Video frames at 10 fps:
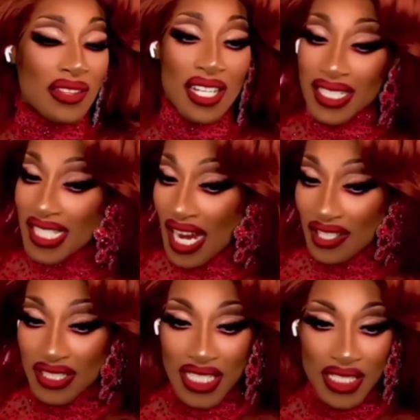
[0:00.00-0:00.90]
throughout the
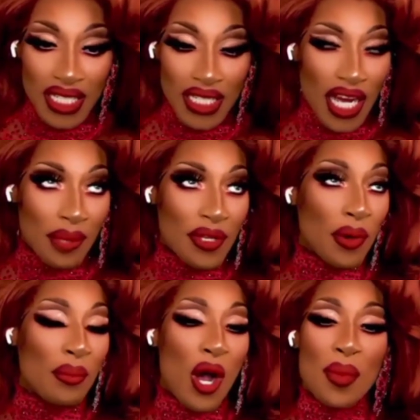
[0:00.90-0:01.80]
entire season.
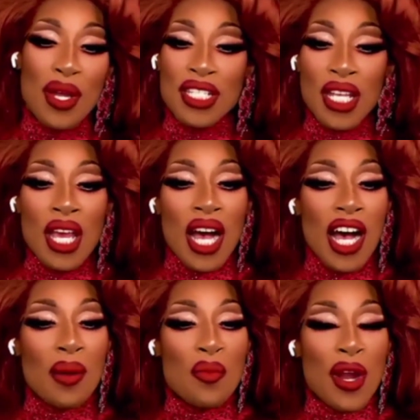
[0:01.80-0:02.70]
There were moments
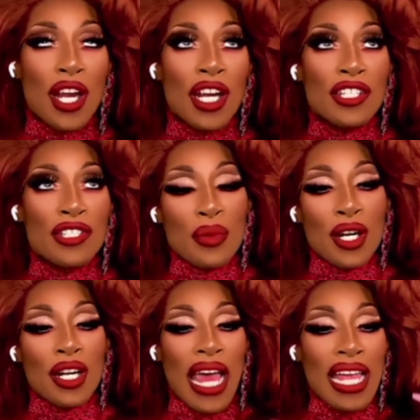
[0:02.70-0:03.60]
where you
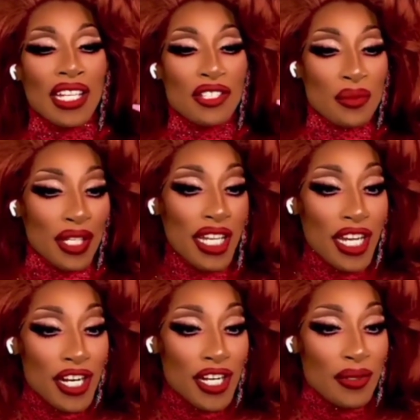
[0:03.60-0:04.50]
were
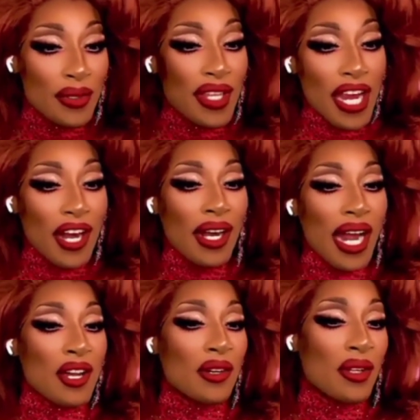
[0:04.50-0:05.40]
here, you were there.
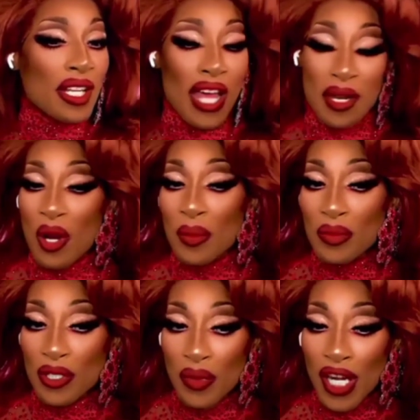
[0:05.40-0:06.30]
I know a lot of
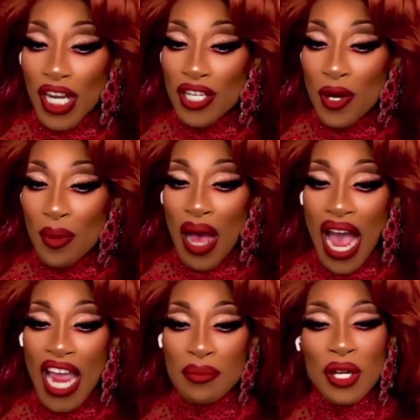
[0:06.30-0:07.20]
moments where you were in your
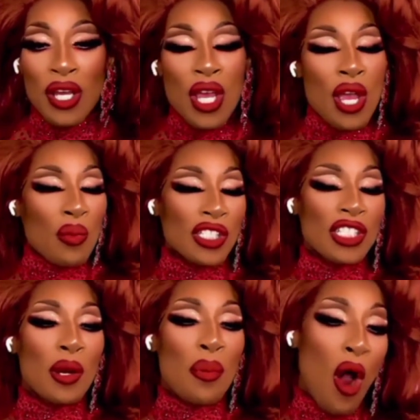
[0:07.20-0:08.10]
mind, but
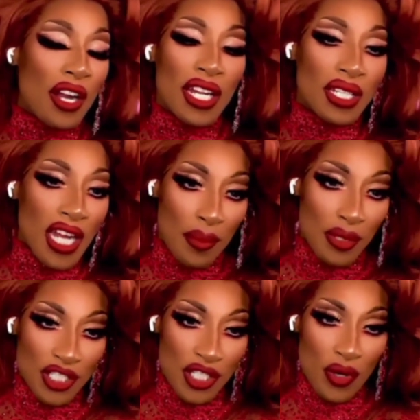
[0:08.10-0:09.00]
was there a part in the
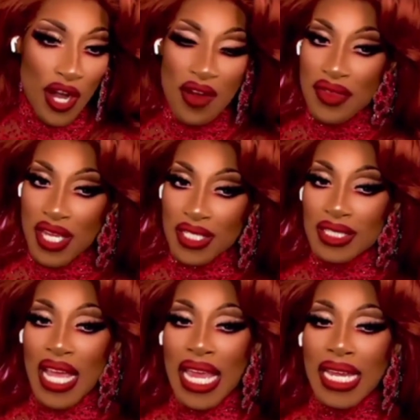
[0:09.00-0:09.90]
competition where everything
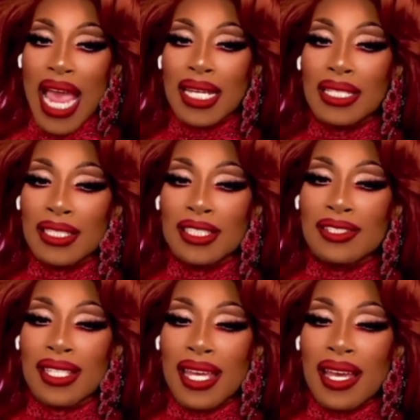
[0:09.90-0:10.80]
just like kind of clicked
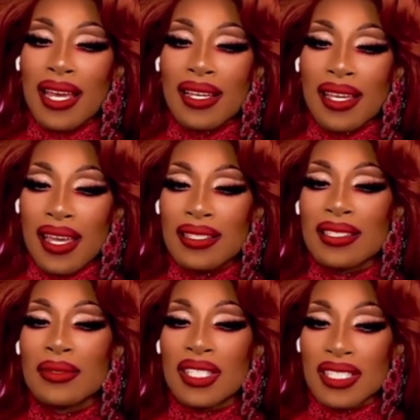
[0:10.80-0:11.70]
and you said, okay, I
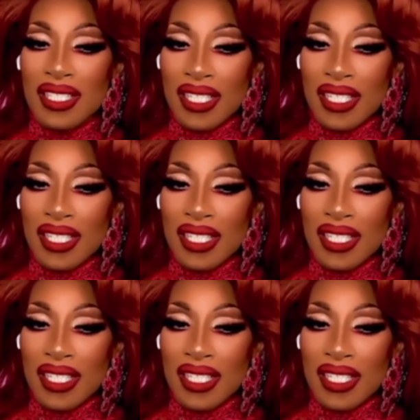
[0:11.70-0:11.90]
see what